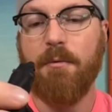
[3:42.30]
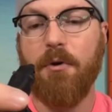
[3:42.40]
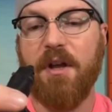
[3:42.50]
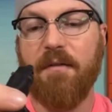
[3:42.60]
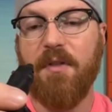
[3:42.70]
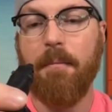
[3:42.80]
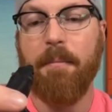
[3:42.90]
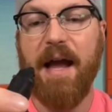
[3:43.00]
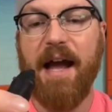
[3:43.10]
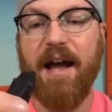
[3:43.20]
we will give them
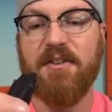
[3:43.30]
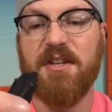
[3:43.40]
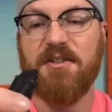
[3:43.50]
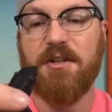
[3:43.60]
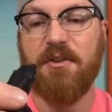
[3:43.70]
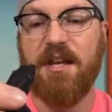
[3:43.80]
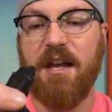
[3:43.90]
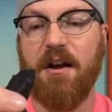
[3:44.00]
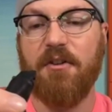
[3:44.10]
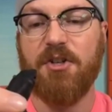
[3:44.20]
baths until they
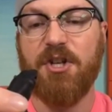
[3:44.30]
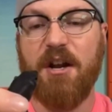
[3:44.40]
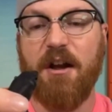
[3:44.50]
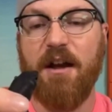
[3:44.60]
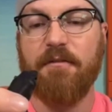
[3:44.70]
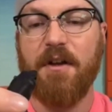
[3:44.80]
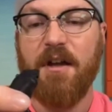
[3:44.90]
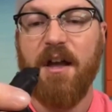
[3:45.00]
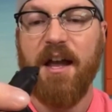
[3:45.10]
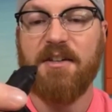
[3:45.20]
get all the shed off.
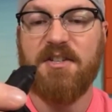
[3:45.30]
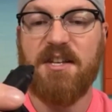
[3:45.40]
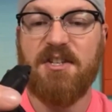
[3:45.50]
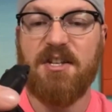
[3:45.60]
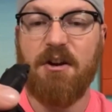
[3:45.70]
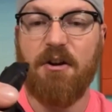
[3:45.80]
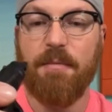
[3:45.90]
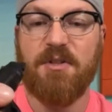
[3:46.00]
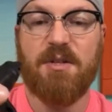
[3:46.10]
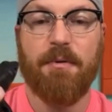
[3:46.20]
And since he's already
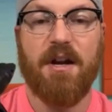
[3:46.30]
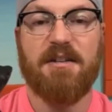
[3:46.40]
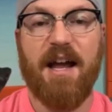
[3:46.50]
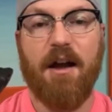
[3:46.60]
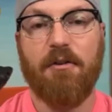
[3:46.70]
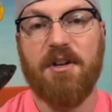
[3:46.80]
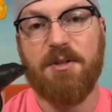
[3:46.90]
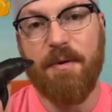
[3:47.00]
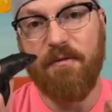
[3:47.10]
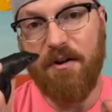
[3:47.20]
been sprayed down,
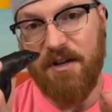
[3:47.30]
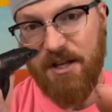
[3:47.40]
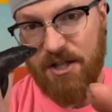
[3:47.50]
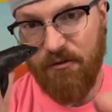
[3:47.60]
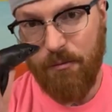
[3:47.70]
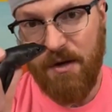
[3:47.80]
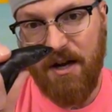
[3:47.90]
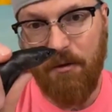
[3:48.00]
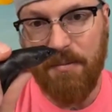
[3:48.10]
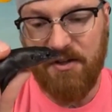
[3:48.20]
it's been very easy for me
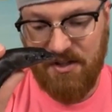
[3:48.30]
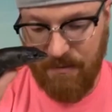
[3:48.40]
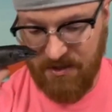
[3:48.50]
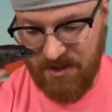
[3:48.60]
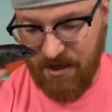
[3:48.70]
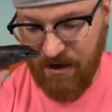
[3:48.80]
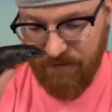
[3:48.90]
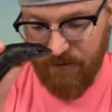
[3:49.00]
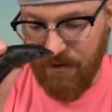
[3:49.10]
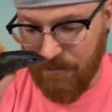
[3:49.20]
to help pick some of that skin
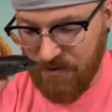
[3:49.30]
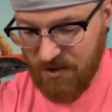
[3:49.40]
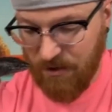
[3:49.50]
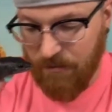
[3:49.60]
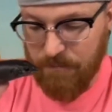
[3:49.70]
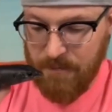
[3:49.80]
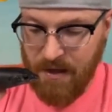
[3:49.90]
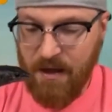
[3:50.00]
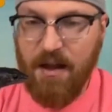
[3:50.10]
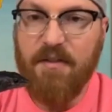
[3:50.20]
off of him. So
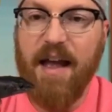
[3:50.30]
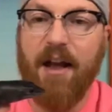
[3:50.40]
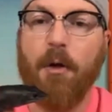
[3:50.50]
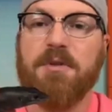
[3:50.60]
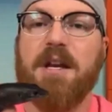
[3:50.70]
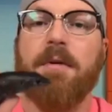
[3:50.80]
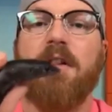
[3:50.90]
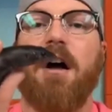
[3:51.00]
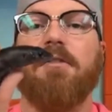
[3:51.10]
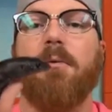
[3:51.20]
that helps him
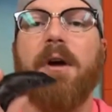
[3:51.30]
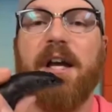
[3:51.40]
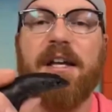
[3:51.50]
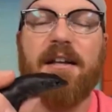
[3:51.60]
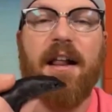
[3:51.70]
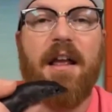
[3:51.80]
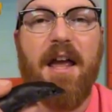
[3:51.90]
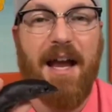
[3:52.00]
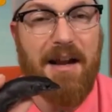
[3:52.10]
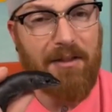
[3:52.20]
along the way.
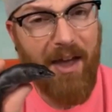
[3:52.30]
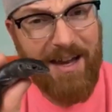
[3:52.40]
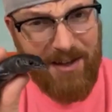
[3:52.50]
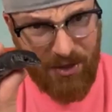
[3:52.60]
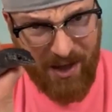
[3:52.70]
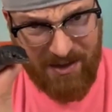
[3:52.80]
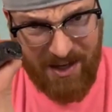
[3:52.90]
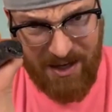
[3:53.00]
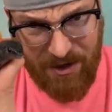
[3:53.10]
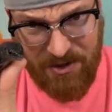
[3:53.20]
And I'd like to think
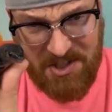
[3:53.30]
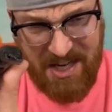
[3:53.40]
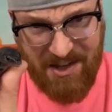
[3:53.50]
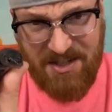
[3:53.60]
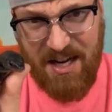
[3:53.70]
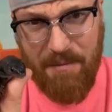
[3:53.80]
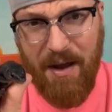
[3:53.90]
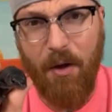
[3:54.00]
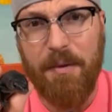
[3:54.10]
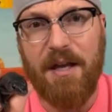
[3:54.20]
that he understands that I'm
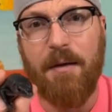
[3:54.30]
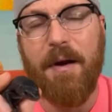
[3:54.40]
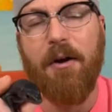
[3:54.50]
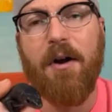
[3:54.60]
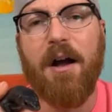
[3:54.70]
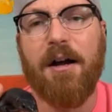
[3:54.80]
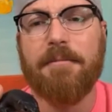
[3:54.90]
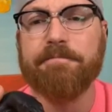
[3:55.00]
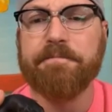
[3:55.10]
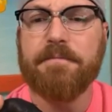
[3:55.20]
helping him
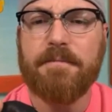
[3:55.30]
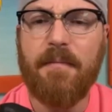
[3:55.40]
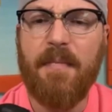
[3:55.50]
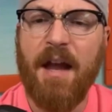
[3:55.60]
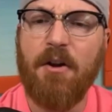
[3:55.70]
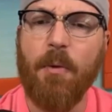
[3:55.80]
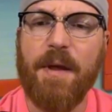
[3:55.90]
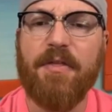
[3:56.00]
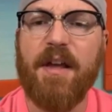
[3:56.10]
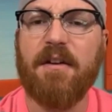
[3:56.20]
out. I know
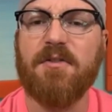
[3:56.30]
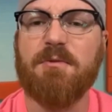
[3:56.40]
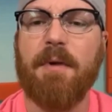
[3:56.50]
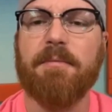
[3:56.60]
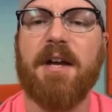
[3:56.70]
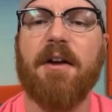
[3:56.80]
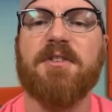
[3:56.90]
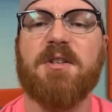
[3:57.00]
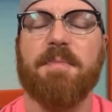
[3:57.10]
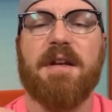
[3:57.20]
we think of
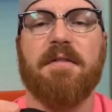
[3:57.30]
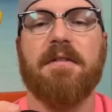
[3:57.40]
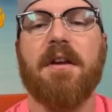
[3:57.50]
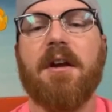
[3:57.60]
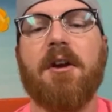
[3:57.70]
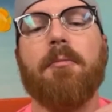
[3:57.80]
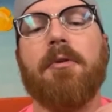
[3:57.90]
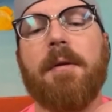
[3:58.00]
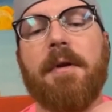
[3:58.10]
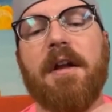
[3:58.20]
reptiles as being
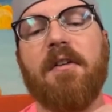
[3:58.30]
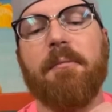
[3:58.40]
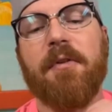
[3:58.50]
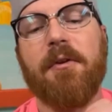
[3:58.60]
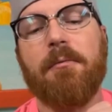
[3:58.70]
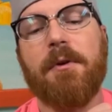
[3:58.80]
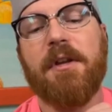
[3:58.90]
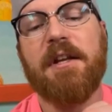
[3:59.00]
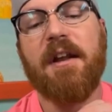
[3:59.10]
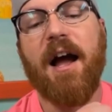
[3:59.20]
primitive, but they're
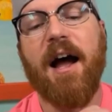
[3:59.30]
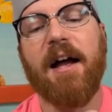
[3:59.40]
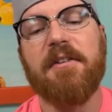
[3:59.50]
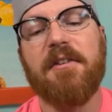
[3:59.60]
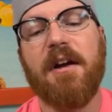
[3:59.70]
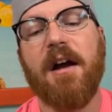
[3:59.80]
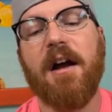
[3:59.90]
really not.